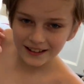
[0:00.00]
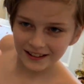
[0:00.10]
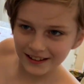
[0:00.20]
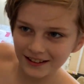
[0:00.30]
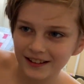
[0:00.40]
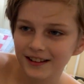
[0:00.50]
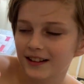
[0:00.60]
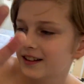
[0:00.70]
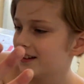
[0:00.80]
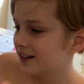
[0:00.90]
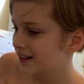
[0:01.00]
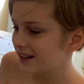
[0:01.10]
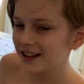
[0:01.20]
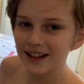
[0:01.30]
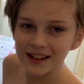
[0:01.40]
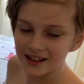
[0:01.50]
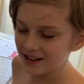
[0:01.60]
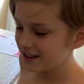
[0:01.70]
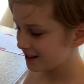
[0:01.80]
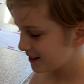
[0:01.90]
High five me, super
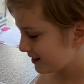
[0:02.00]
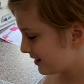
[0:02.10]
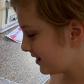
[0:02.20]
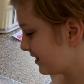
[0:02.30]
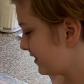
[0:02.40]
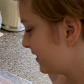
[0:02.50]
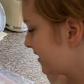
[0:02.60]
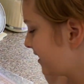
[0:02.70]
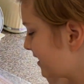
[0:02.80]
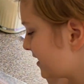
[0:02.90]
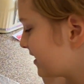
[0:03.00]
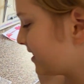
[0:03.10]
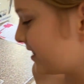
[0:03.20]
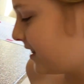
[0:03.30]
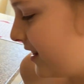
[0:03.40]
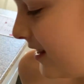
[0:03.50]
duper, well done baby. So what can you